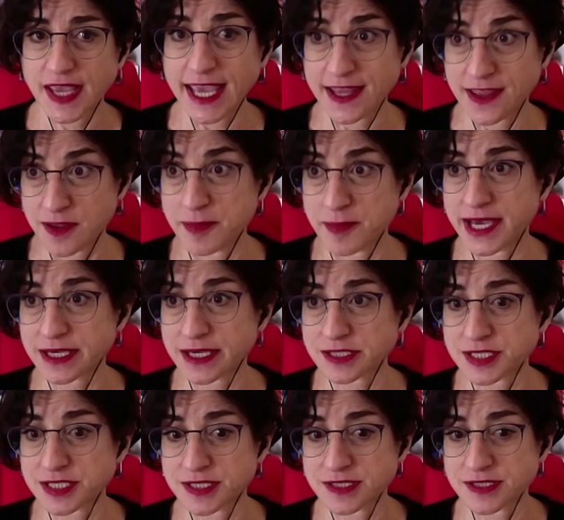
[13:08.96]
in the
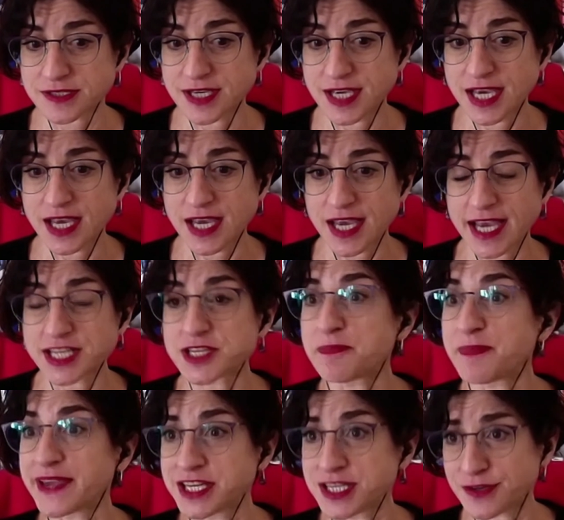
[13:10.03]
mix. It's a
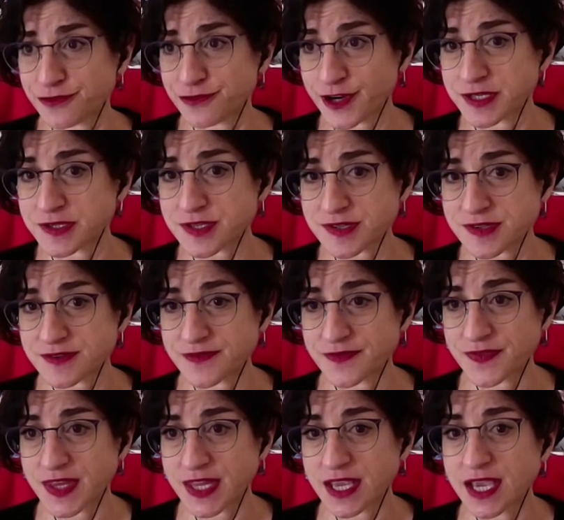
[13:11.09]
big difference.
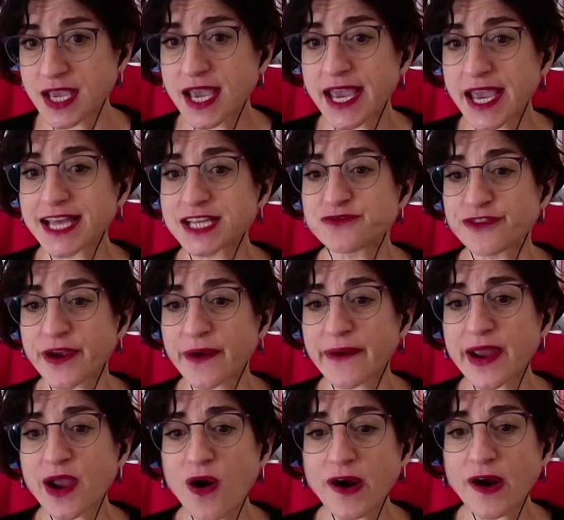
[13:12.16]
It's
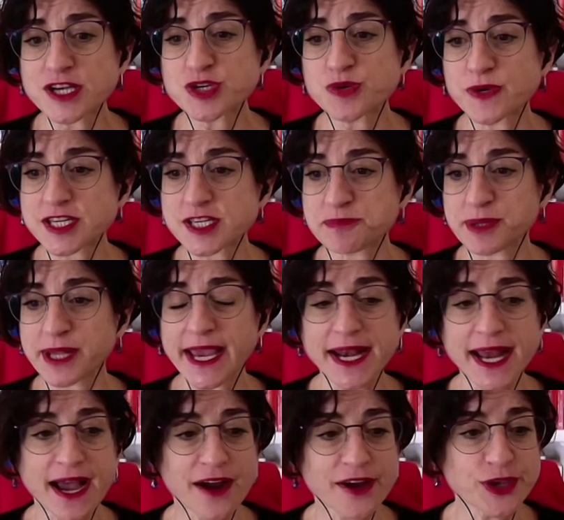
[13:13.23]
very hard to explain
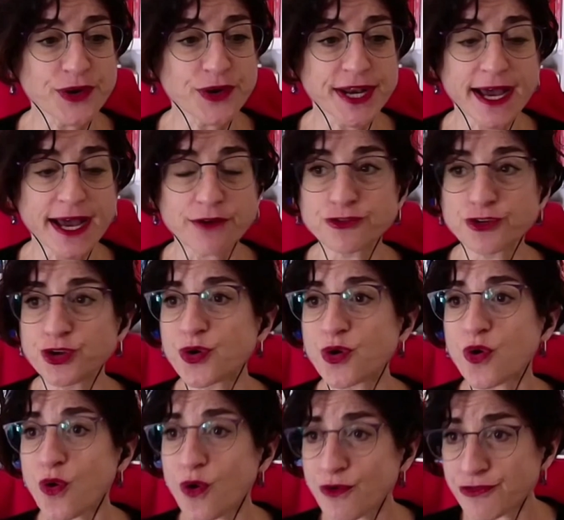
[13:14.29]
how you could have new
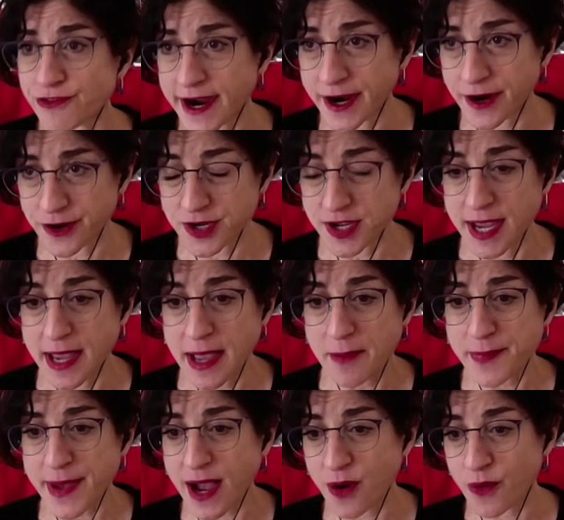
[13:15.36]
coal-fired
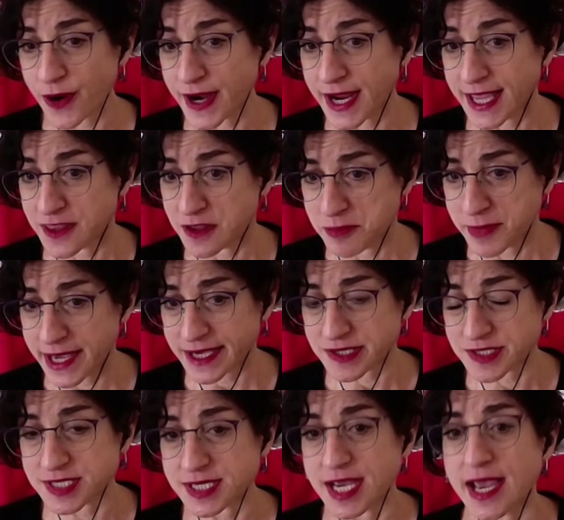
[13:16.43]
power in the
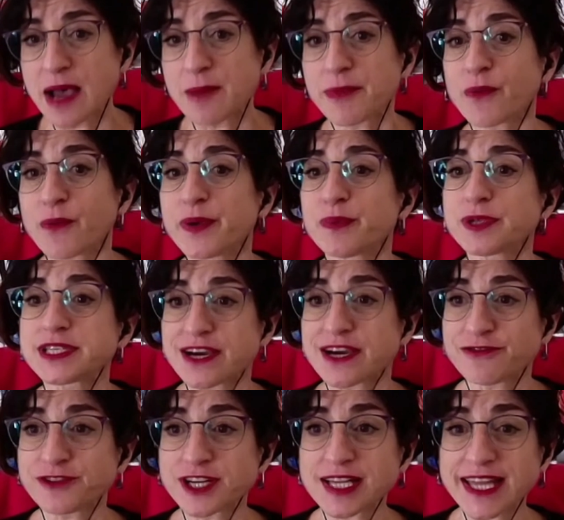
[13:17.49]
mix, but we will
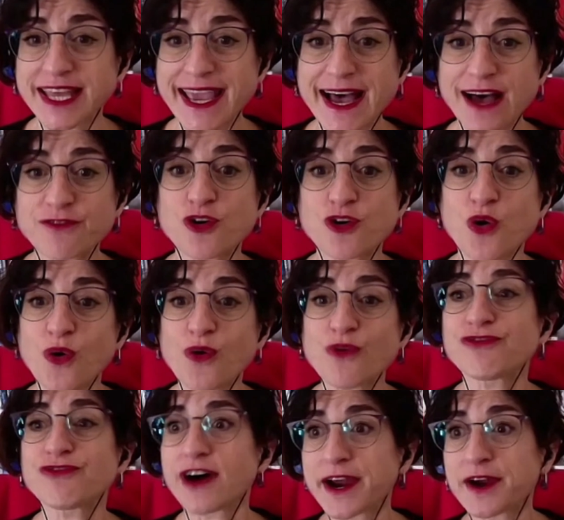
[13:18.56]
definitely have
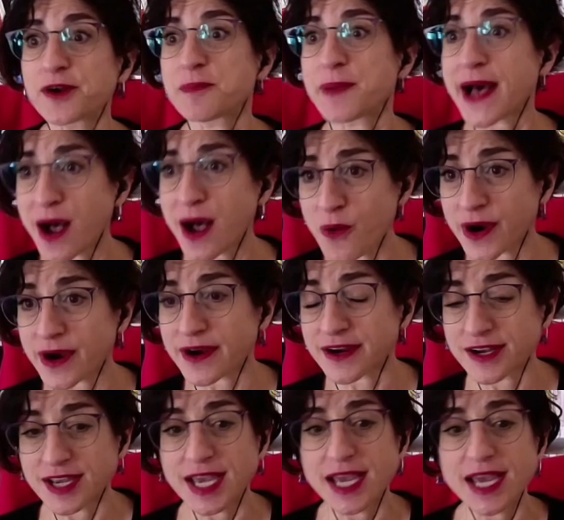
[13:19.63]
coal-fired power.
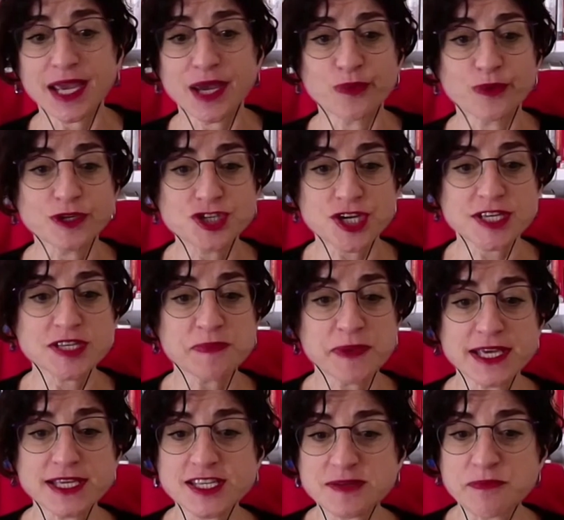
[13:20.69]
It will just be a
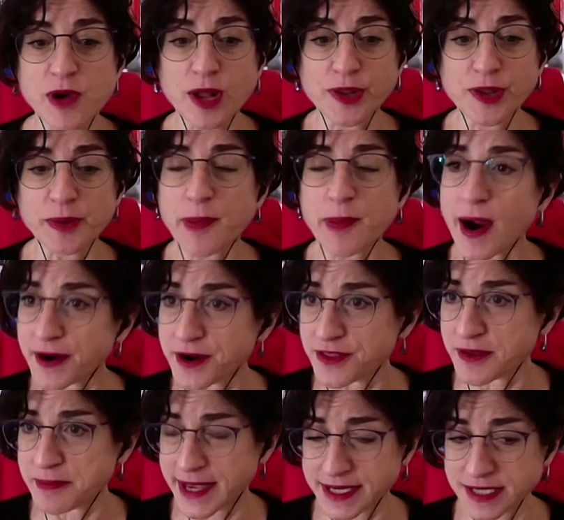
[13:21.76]
smaller part of the
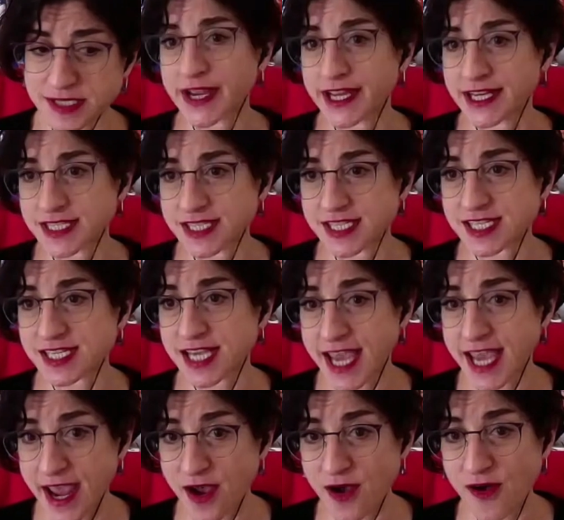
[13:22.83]
mix and
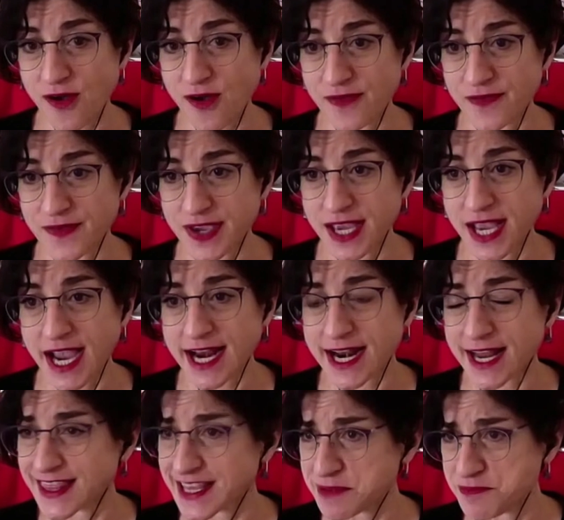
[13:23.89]
smaller in
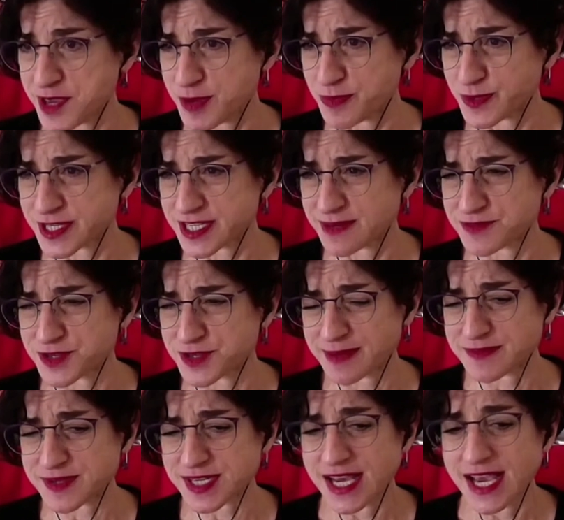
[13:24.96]
scale. And I think
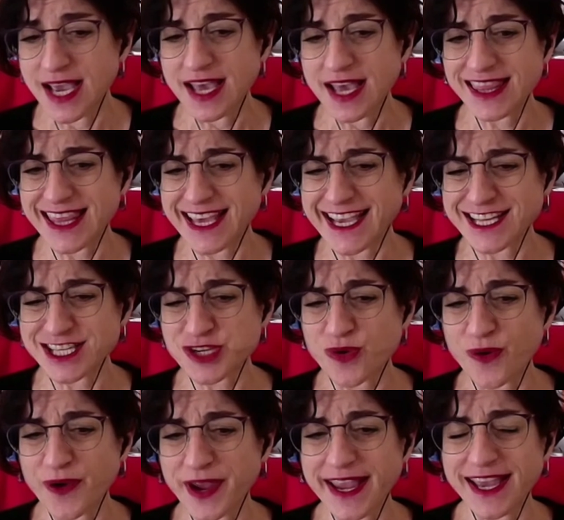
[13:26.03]
people sometimes think
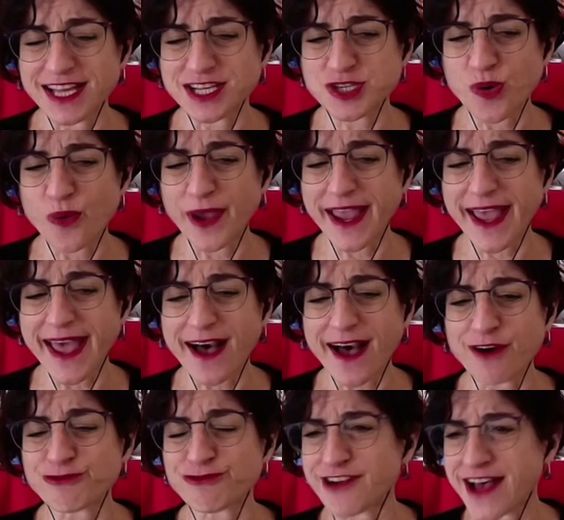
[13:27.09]
it's going
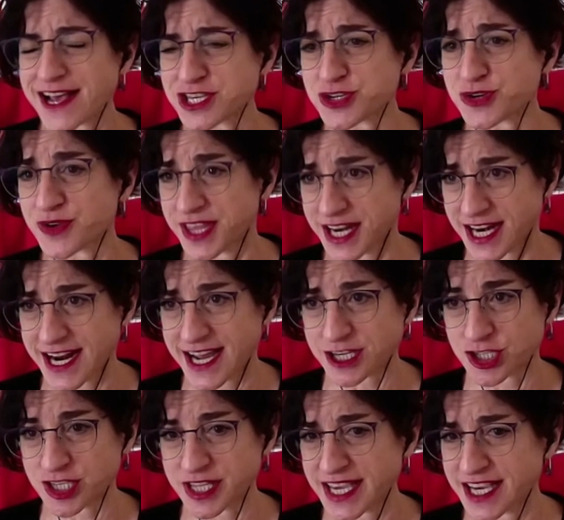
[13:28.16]
out faster than it
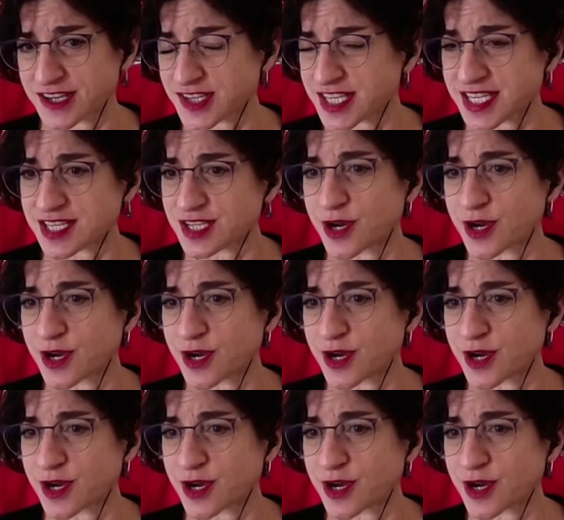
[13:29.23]
actually is. This is